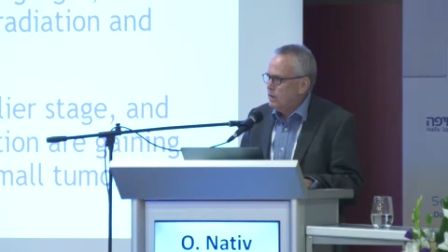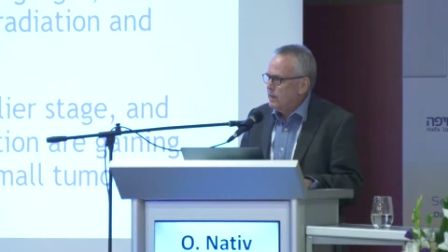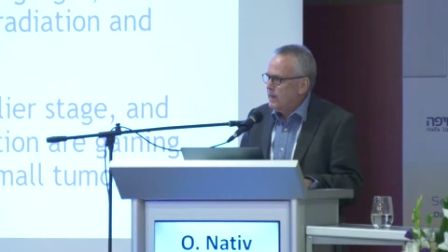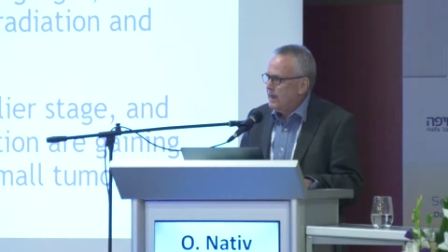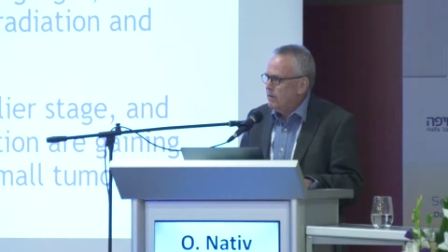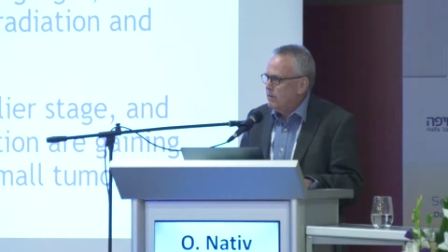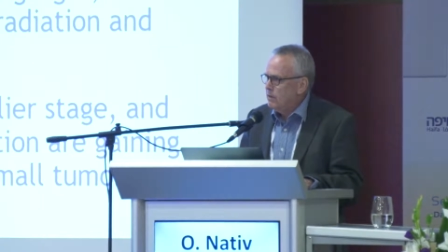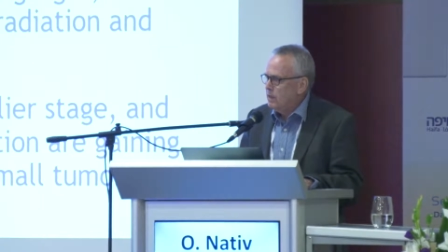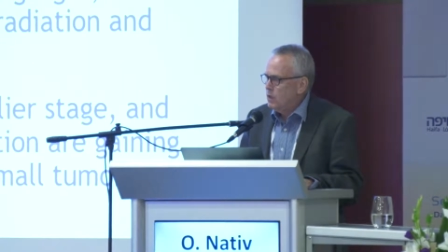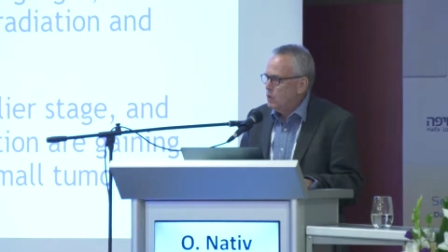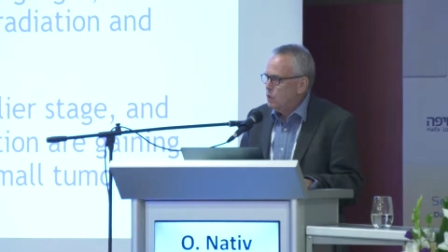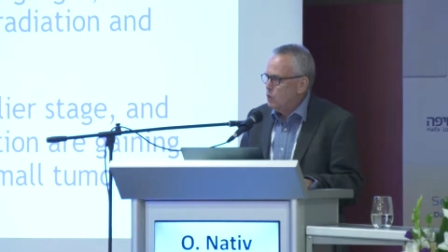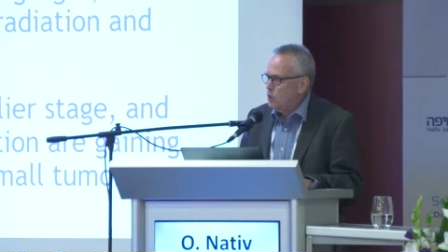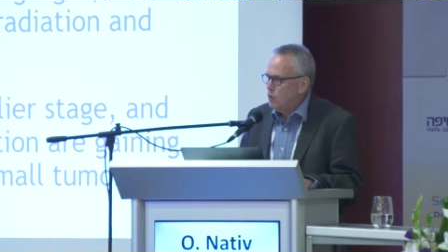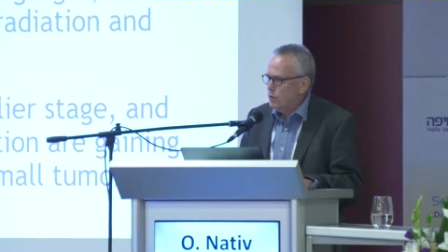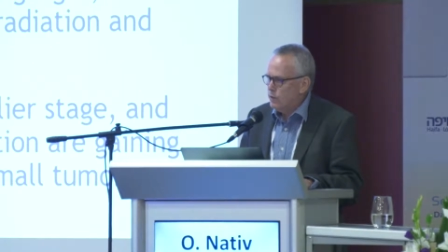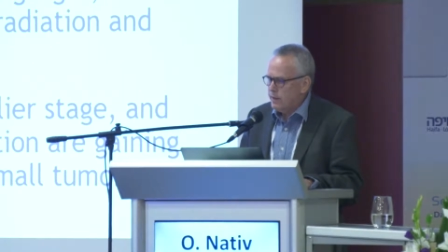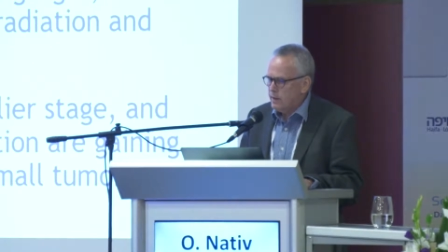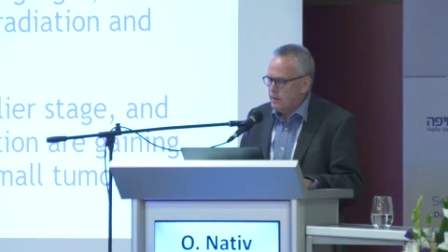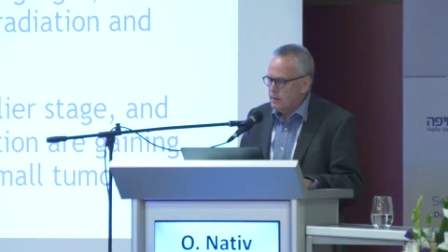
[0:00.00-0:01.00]
early
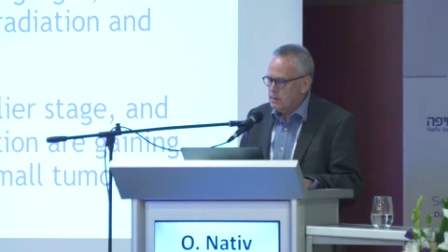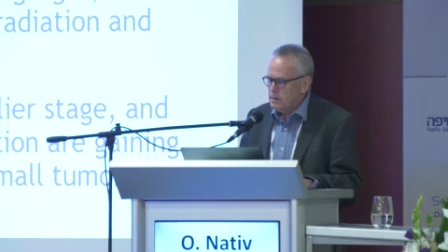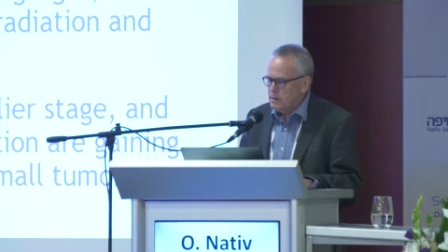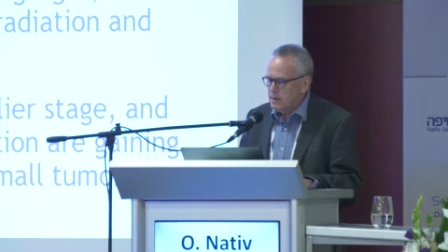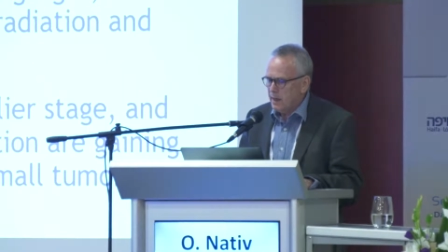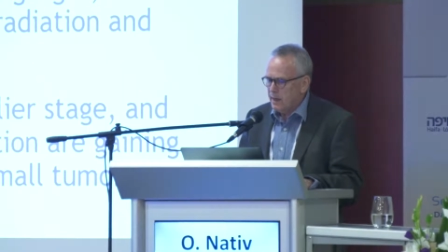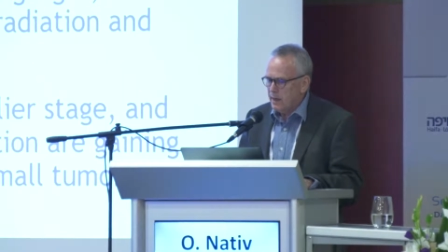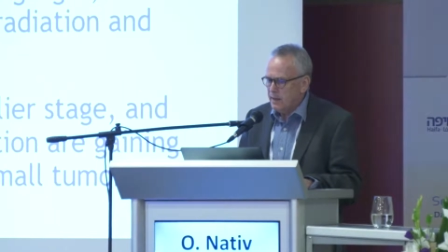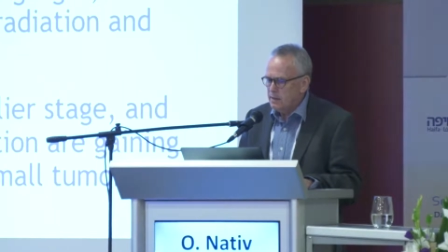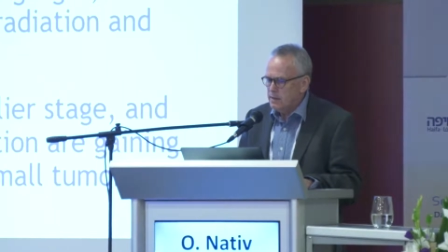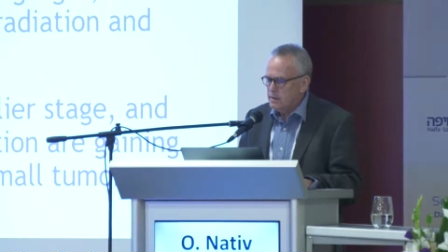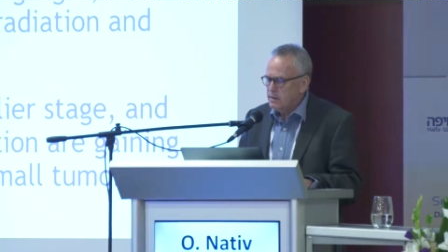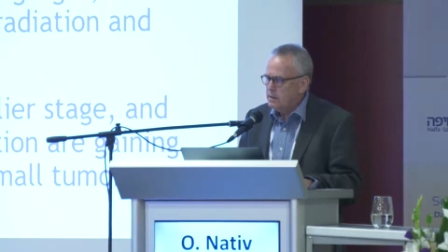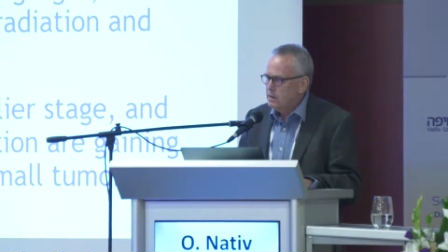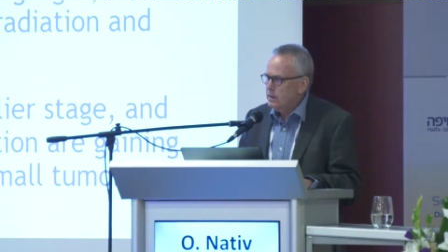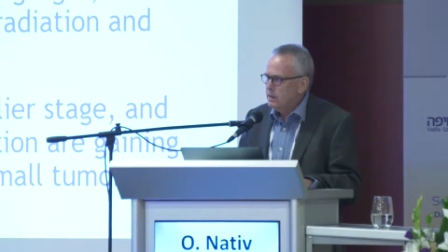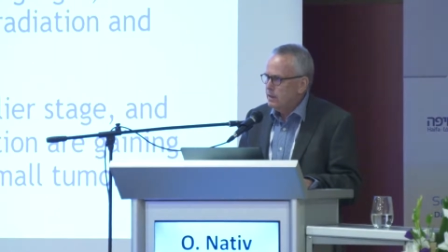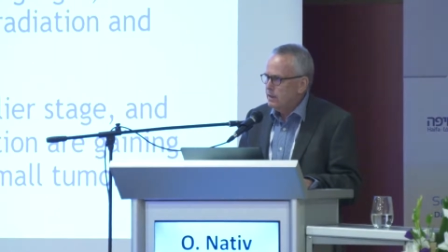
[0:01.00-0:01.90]
warning signs,